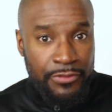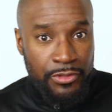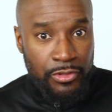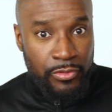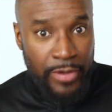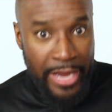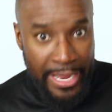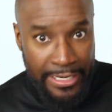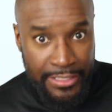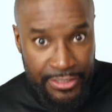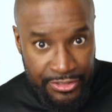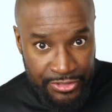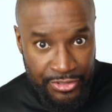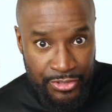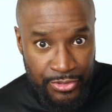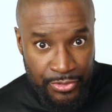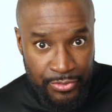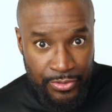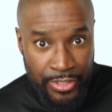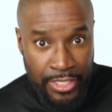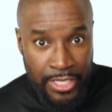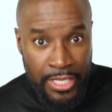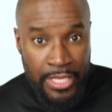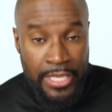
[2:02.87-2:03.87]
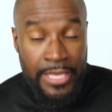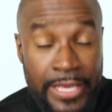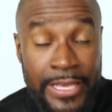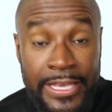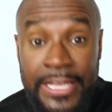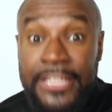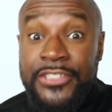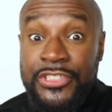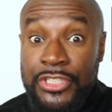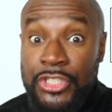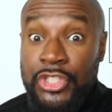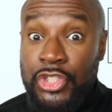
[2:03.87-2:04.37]
gratitude.
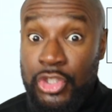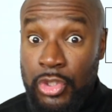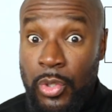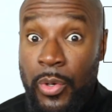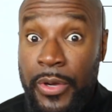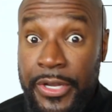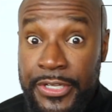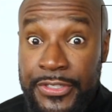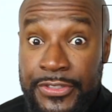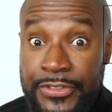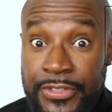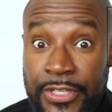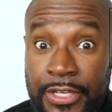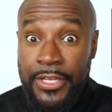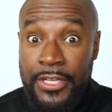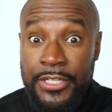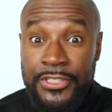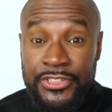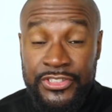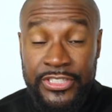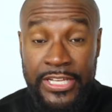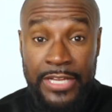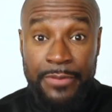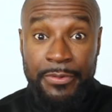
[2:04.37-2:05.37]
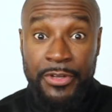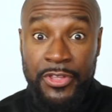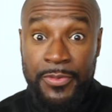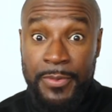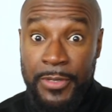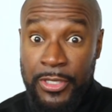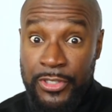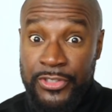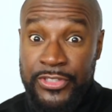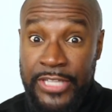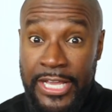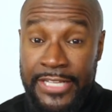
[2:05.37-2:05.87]
It's a choice. Say it with me.
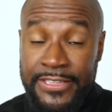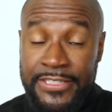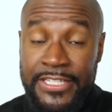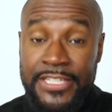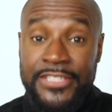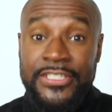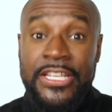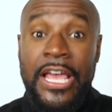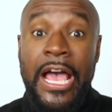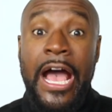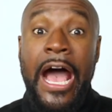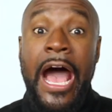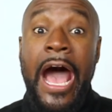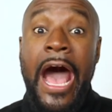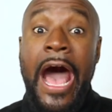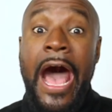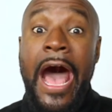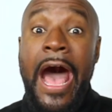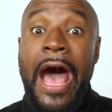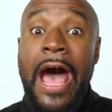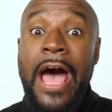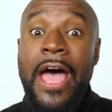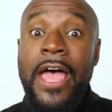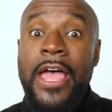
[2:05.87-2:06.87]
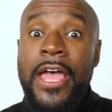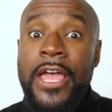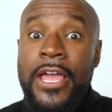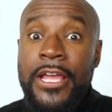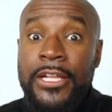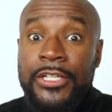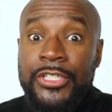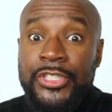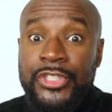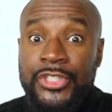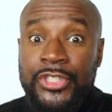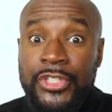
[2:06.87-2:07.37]
It goes like this. I
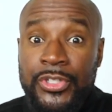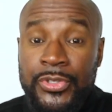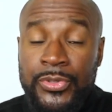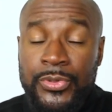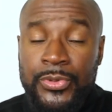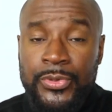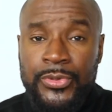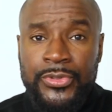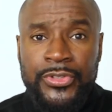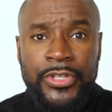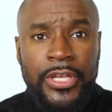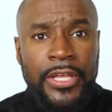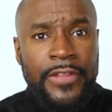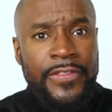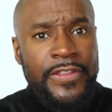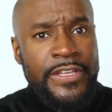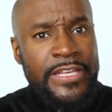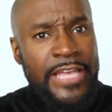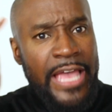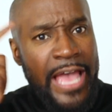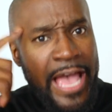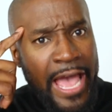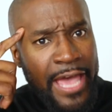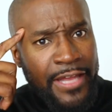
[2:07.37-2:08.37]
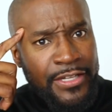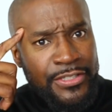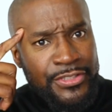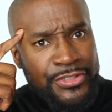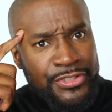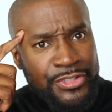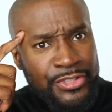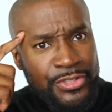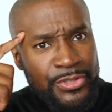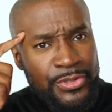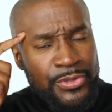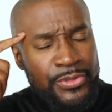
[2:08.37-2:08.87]
choose the
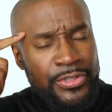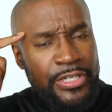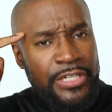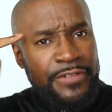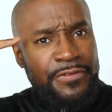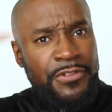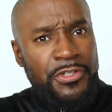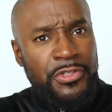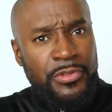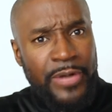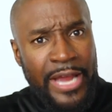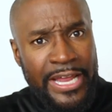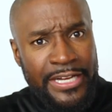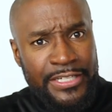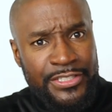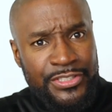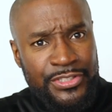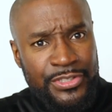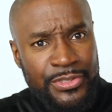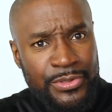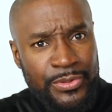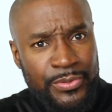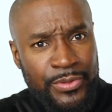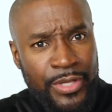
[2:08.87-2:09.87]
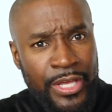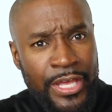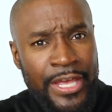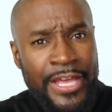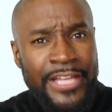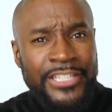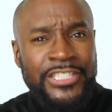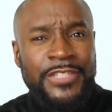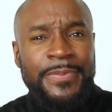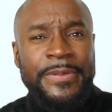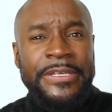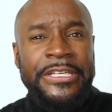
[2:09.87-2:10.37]
attitude of gratitude.
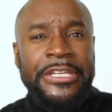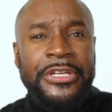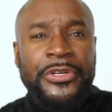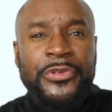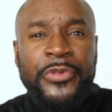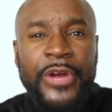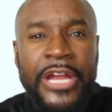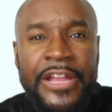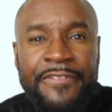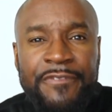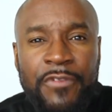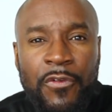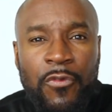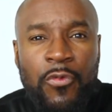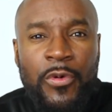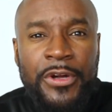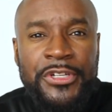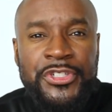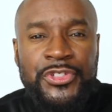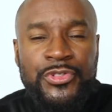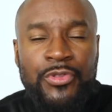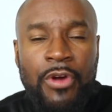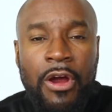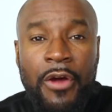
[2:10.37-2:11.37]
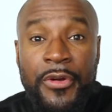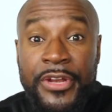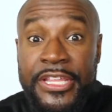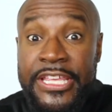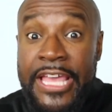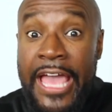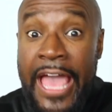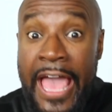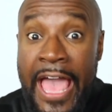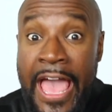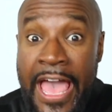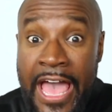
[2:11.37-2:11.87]
To be grateful for what you already
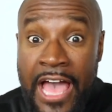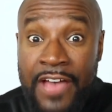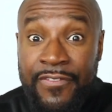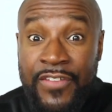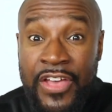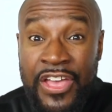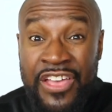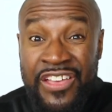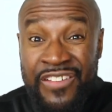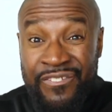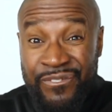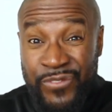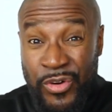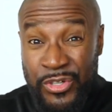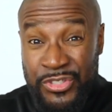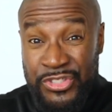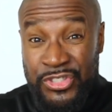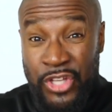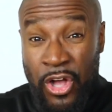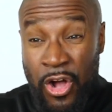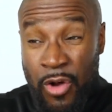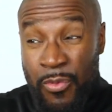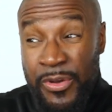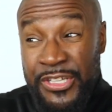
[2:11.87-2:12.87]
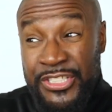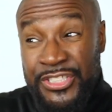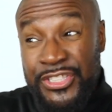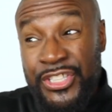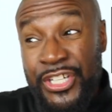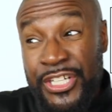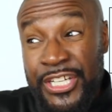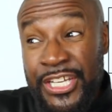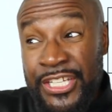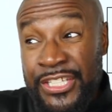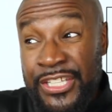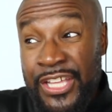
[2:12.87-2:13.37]
have versus always
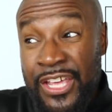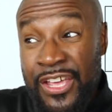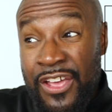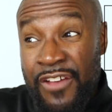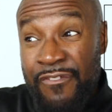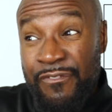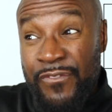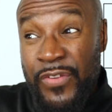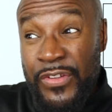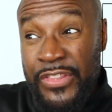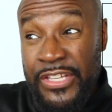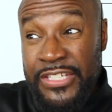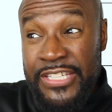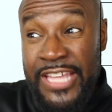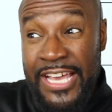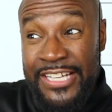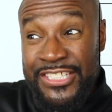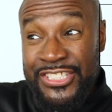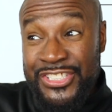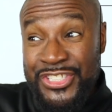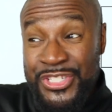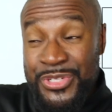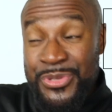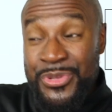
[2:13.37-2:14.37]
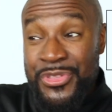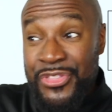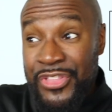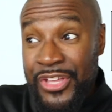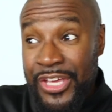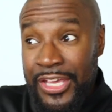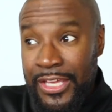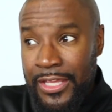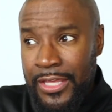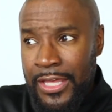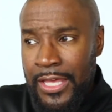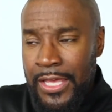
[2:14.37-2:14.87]
looking for the next new
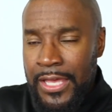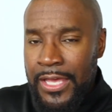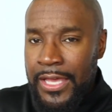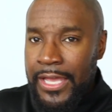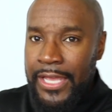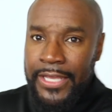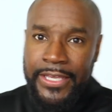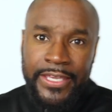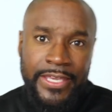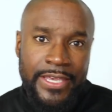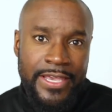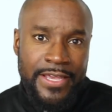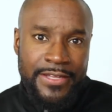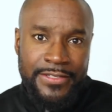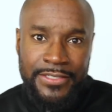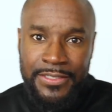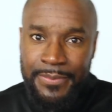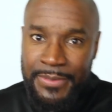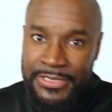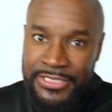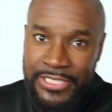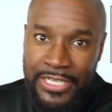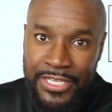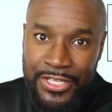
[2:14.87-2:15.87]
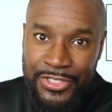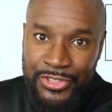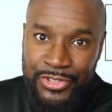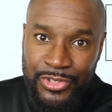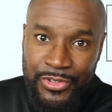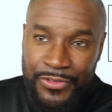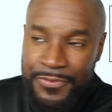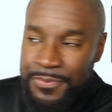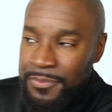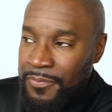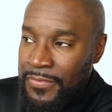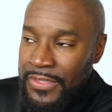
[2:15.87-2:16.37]
thing. And kids, let me tell you the
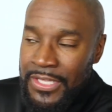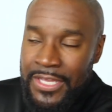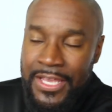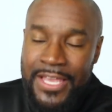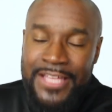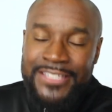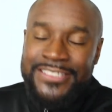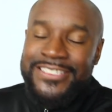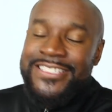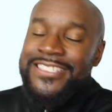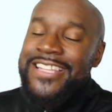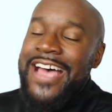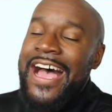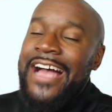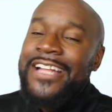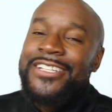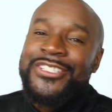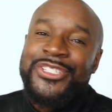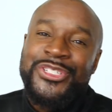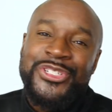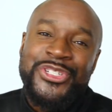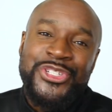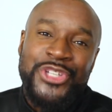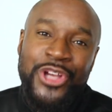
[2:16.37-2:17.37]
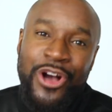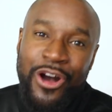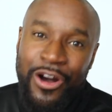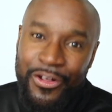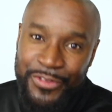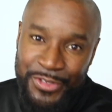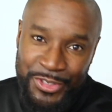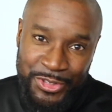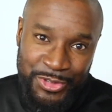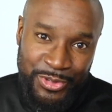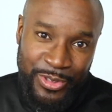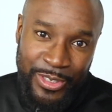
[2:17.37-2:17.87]
truth. It's not just y'all
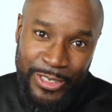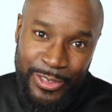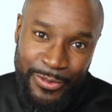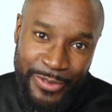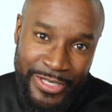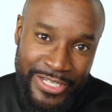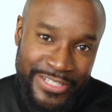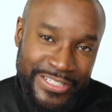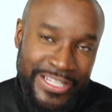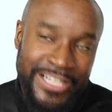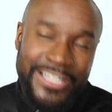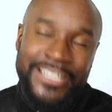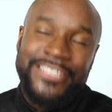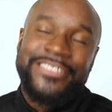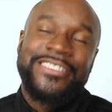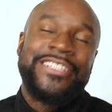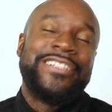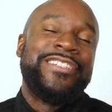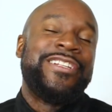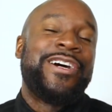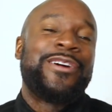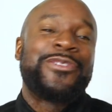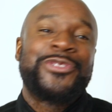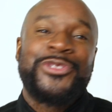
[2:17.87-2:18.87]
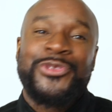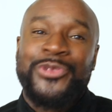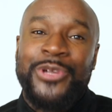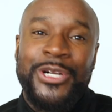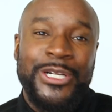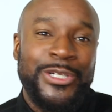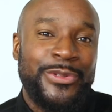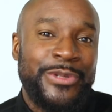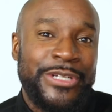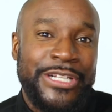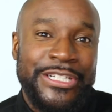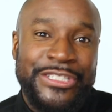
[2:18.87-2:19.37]
that struggle with it. Us adults
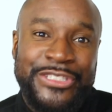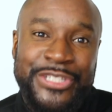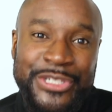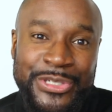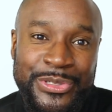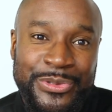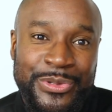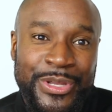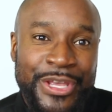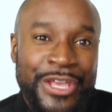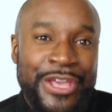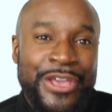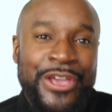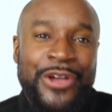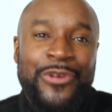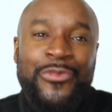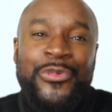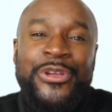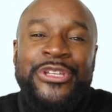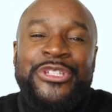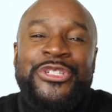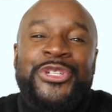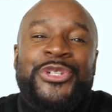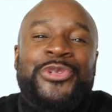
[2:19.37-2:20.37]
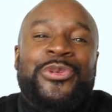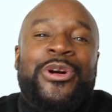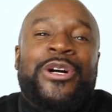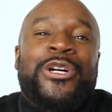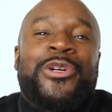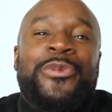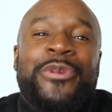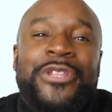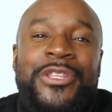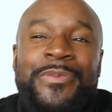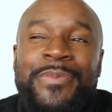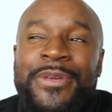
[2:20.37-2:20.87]
struggle with it too. We
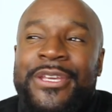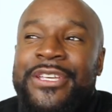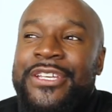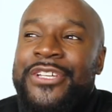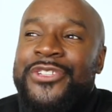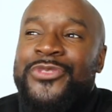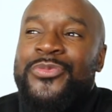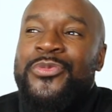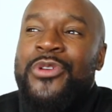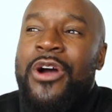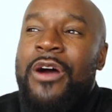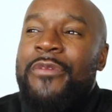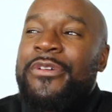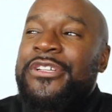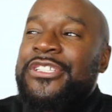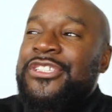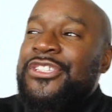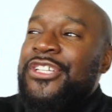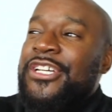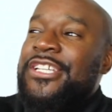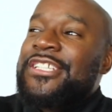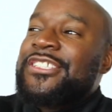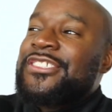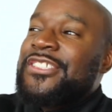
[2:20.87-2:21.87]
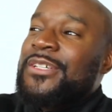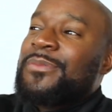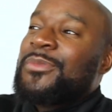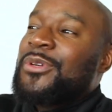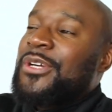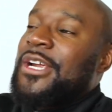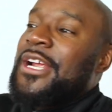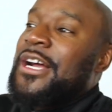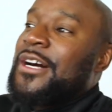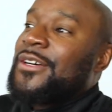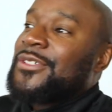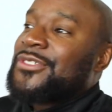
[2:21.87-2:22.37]
struggle with it because we're always looking
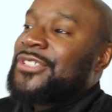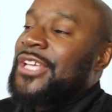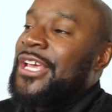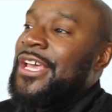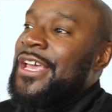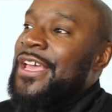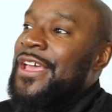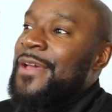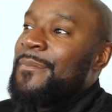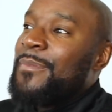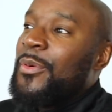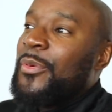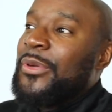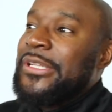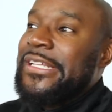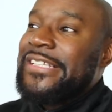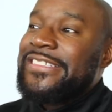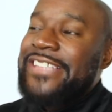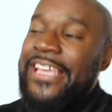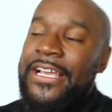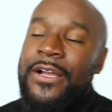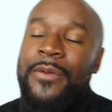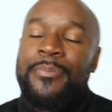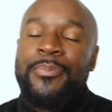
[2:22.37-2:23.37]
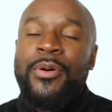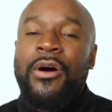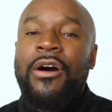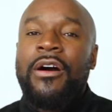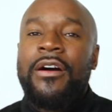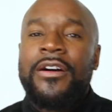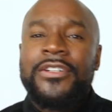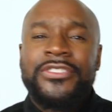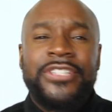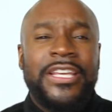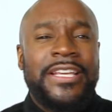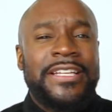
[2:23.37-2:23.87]
somewhere else. But we need to take a
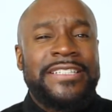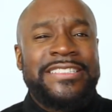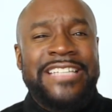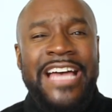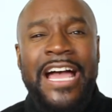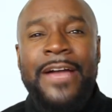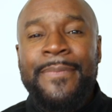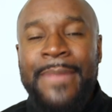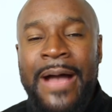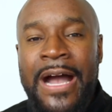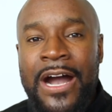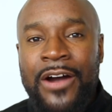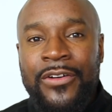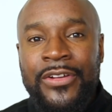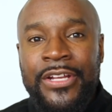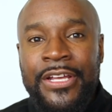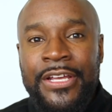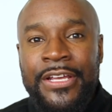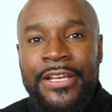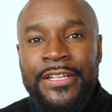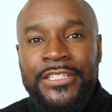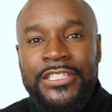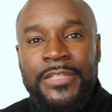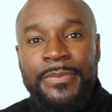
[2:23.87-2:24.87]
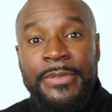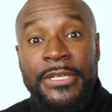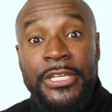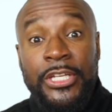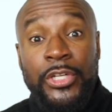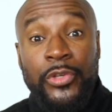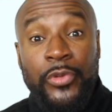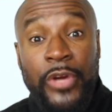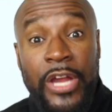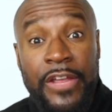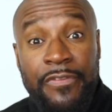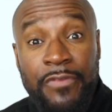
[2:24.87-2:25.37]
pause, take a time out to be
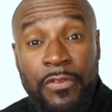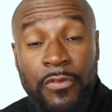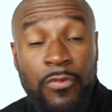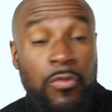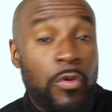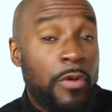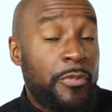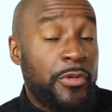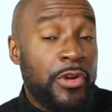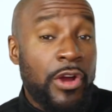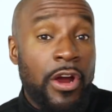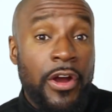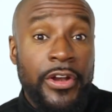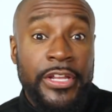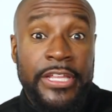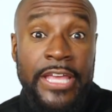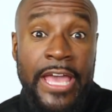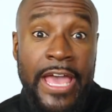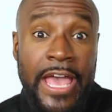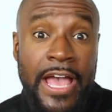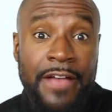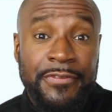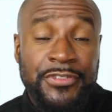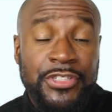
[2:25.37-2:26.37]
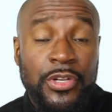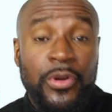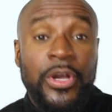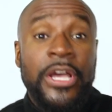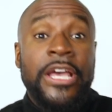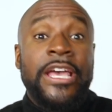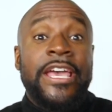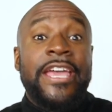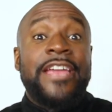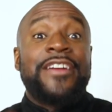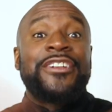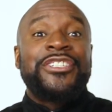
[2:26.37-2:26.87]
grateful for what we already have. So
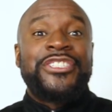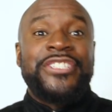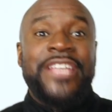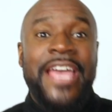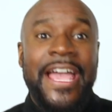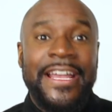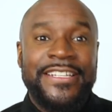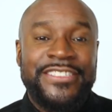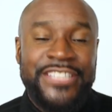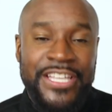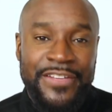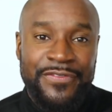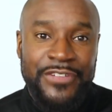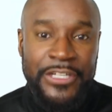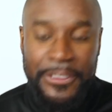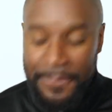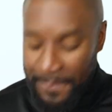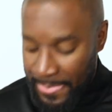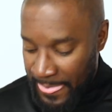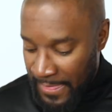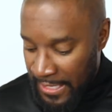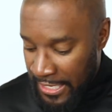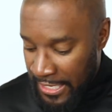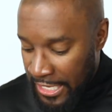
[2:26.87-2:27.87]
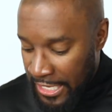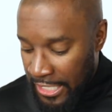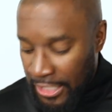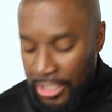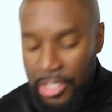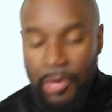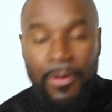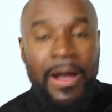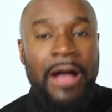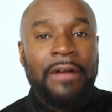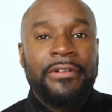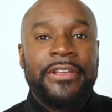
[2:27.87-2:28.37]
here's the activity.
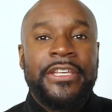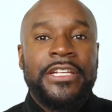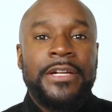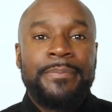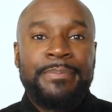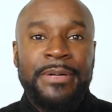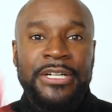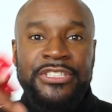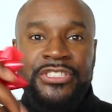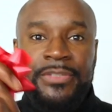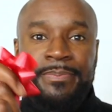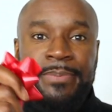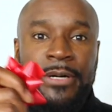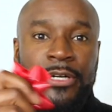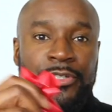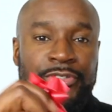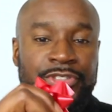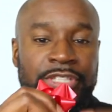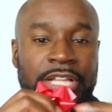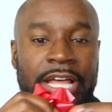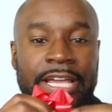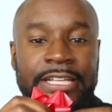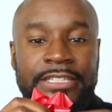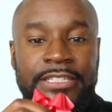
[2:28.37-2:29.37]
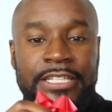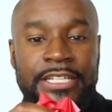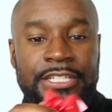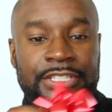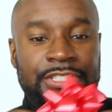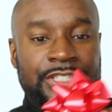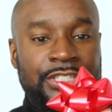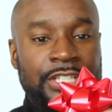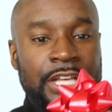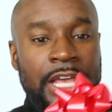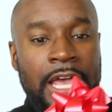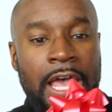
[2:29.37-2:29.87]
Go out and get a bunch of bowls like
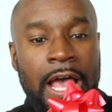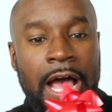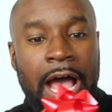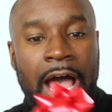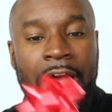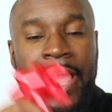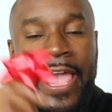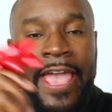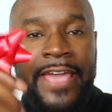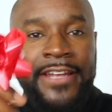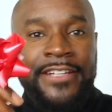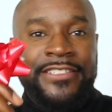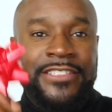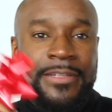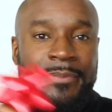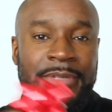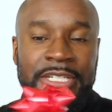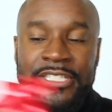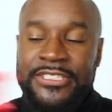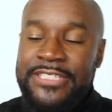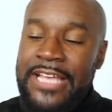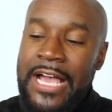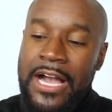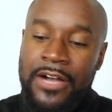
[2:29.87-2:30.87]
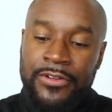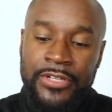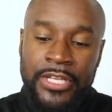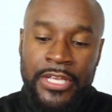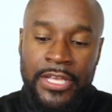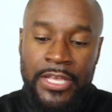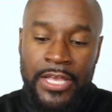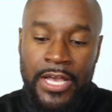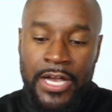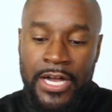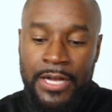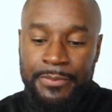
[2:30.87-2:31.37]
this. I handed some of these out
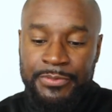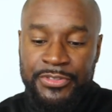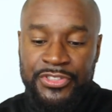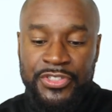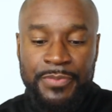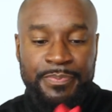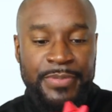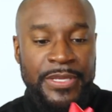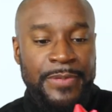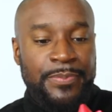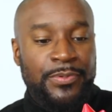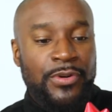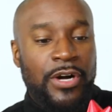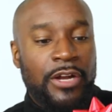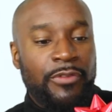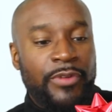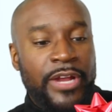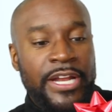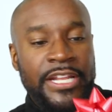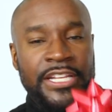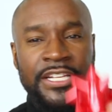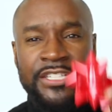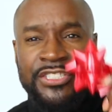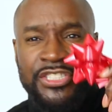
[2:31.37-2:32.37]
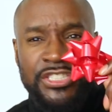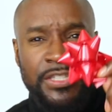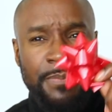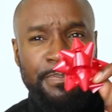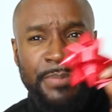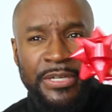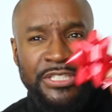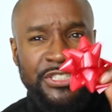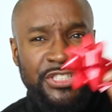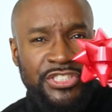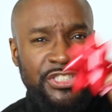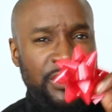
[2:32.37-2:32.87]
to some people already. Just a
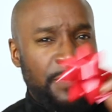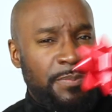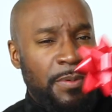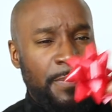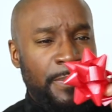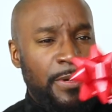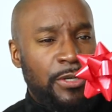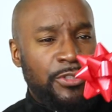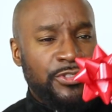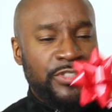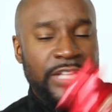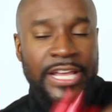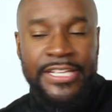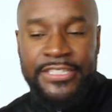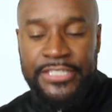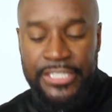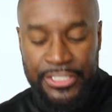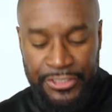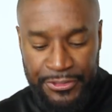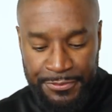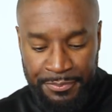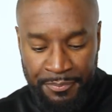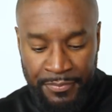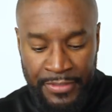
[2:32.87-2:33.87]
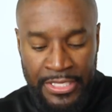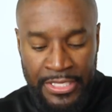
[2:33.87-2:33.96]
bunch of simple bowls like this.